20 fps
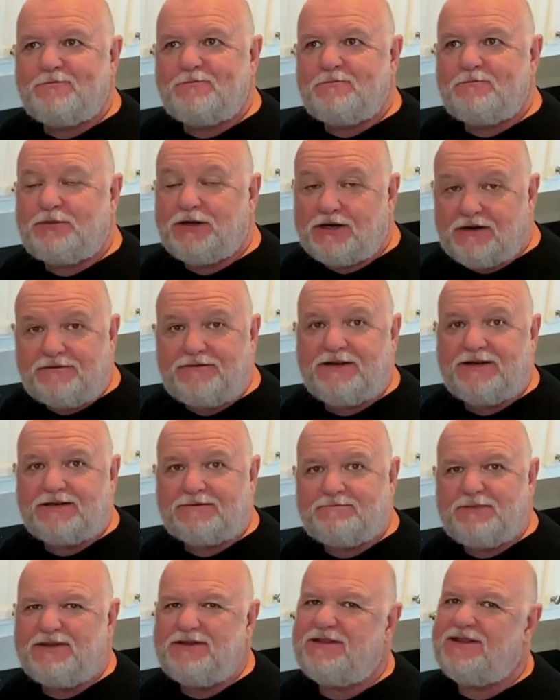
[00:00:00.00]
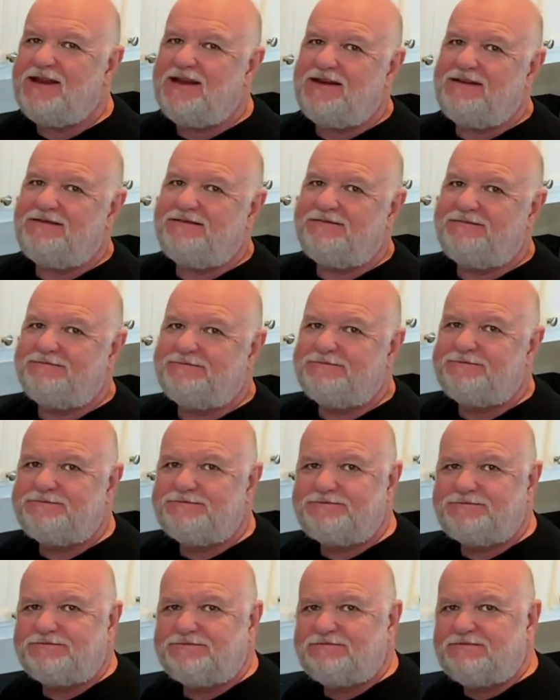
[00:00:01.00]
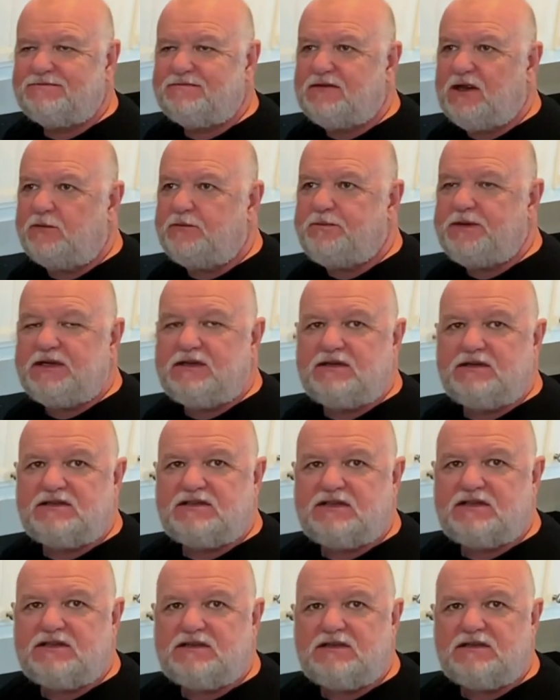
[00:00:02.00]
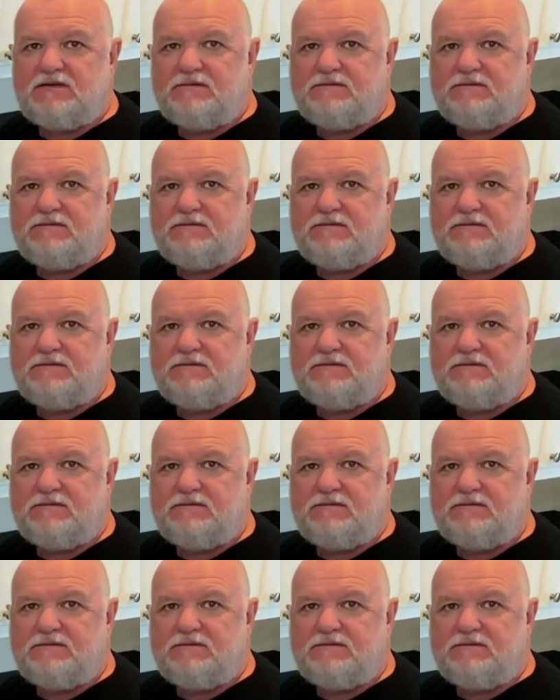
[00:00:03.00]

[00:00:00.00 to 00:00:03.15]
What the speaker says: Perfect, but then that would be conceited.